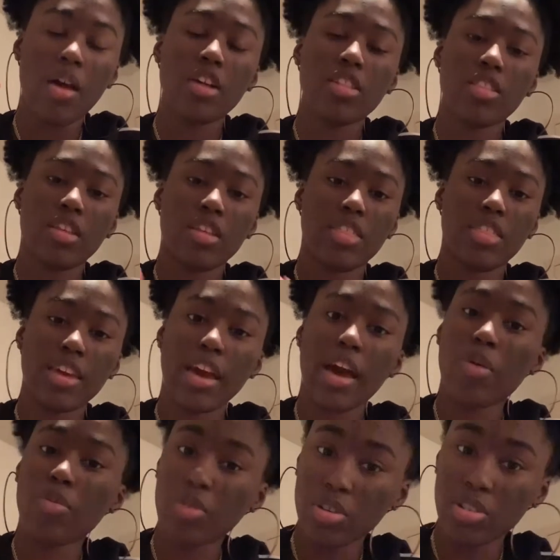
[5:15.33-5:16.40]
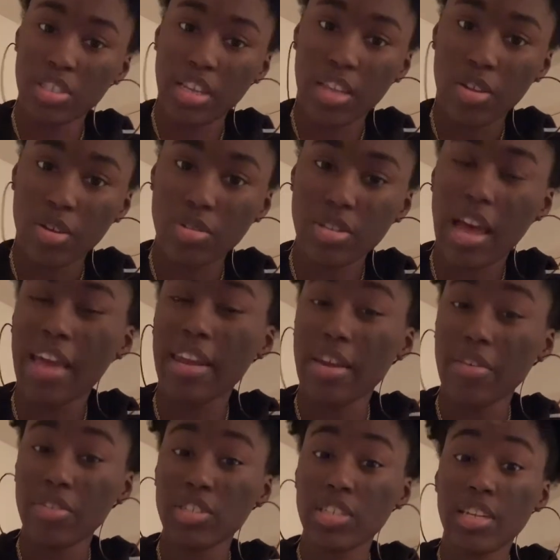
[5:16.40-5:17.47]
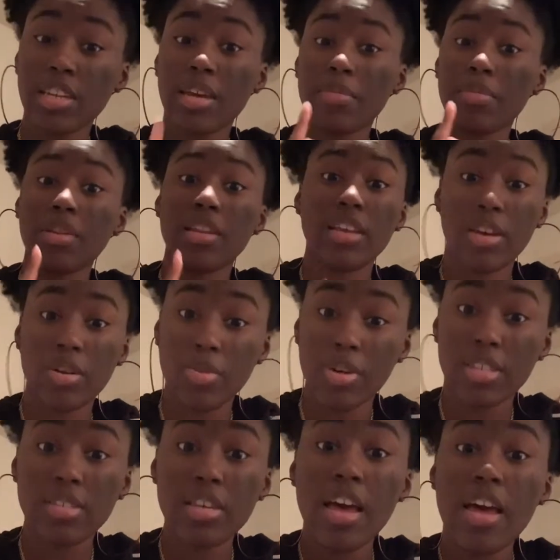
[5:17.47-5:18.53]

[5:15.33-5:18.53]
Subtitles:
The thing I will say though is I never send him liquids.